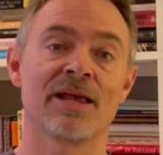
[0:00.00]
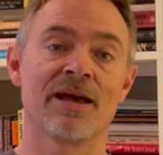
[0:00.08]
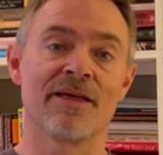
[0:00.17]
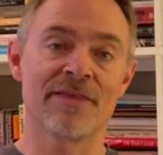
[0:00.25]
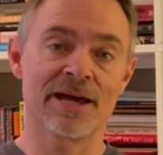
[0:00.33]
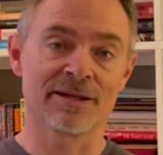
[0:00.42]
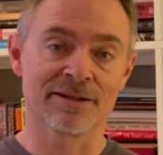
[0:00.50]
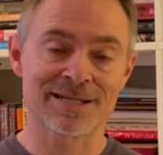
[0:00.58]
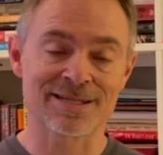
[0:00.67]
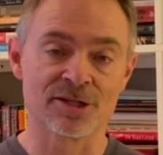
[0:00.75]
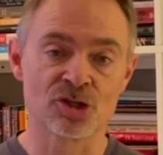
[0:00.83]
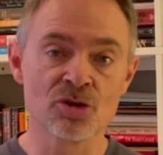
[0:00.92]
And then, less
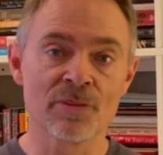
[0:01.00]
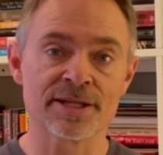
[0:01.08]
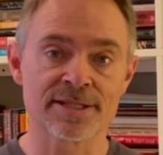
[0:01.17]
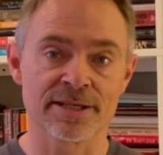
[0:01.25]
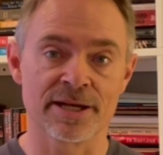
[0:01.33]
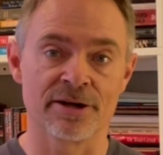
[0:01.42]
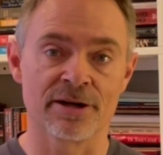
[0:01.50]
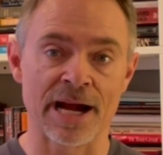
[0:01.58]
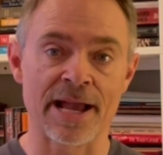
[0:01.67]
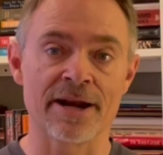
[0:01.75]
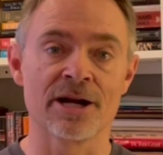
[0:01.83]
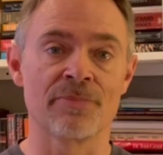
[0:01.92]
than 2 months later,
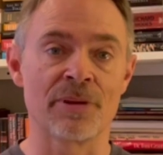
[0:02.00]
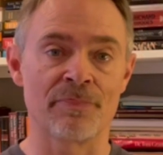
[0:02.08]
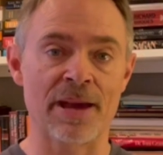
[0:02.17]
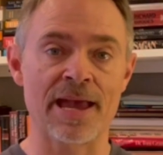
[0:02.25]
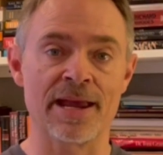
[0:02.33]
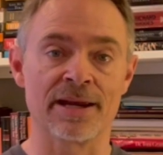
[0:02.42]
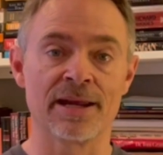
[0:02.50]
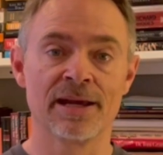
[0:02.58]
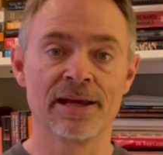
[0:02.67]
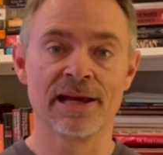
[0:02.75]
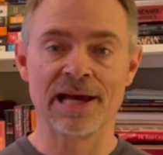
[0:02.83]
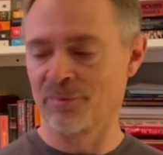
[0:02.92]
I ended up in pain
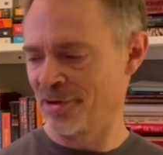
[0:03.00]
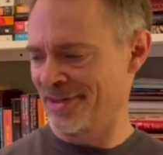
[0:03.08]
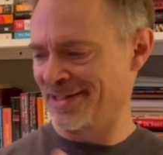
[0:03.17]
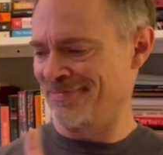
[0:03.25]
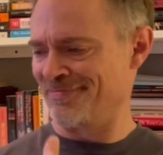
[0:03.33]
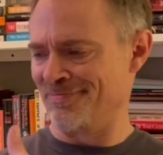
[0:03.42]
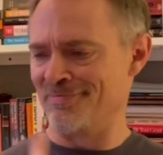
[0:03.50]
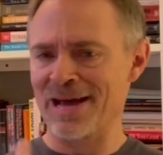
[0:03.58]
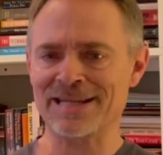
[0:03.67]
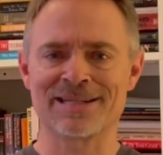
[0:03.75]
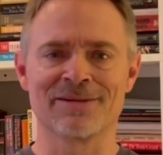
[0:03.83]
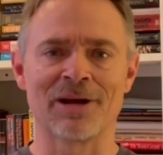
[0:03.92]
and with this
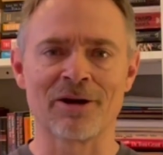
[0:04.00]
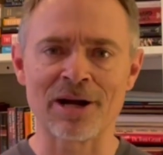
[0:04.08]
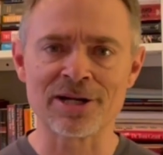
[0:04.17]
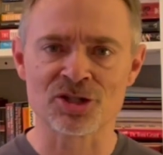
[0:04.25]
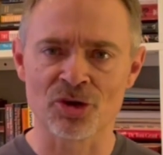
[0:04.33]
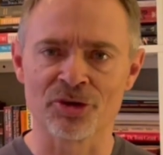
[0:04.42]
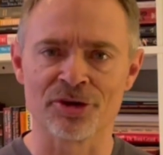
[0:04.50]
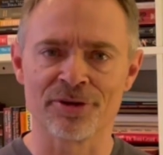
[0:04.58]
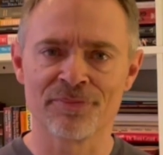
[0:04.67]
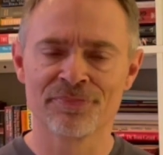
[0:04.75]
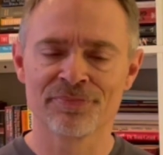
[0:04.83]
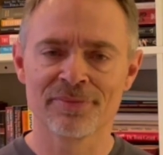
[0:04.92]
mess in my right shoulder.
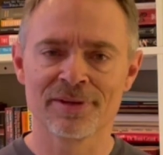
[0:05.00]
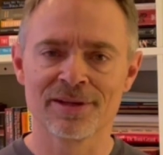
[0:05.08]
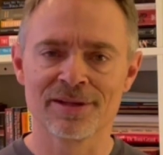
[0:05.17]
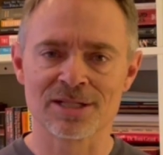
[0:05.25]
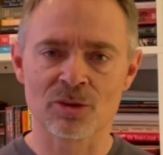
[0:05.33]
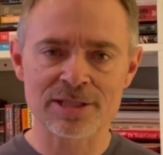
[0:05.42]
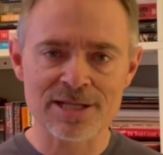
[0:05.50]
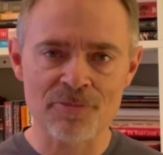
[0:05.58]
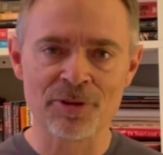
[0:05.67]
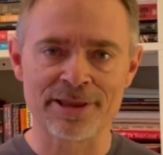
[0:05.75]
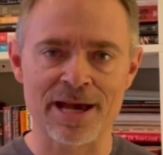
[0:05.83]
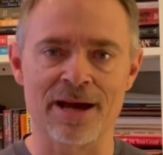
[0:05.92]
So what's up
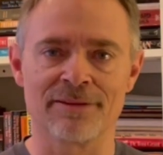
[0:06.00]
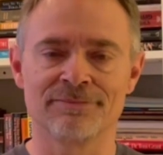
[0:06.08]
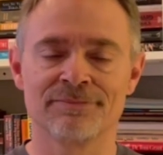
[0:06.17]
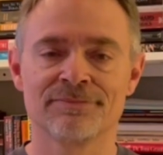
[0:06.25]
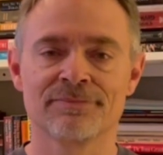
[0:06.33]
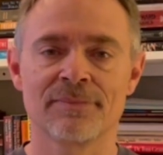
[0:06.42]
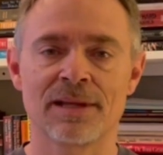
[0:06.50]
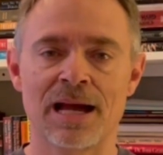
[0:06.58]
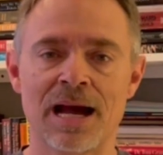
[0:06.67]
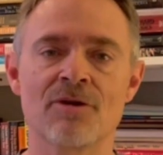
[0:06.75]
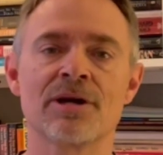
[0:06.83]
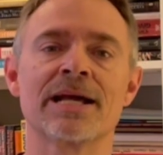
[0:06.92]
with that?
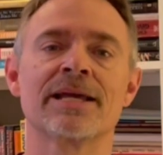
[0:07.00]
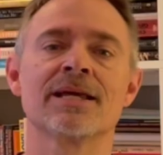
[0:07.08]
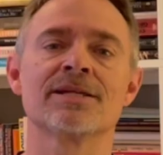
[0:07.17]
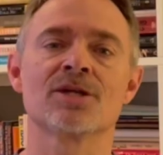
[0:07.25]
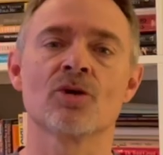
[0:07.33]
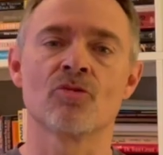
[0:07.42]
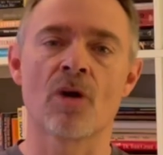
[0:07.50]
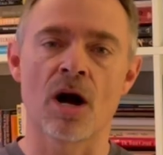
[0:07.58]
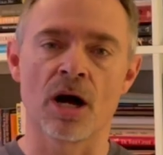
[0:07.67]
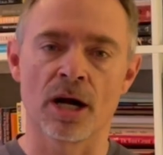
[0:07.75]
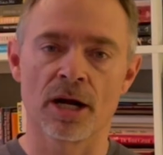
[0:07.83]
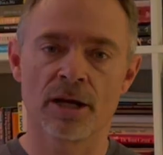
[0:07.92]
How did I get it so wrong?